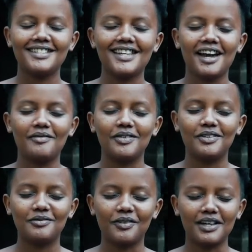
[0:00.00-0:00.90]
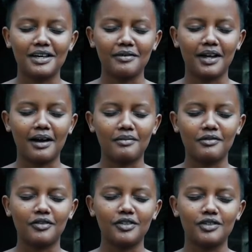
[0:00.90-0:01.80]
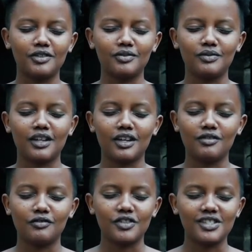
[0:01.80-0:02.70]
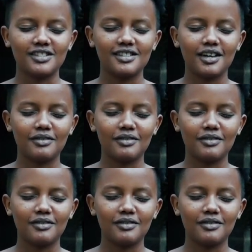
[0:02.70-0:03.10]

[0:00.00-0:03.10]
Dear Heavenly Father, we come before you, Lord. We thank you for this day.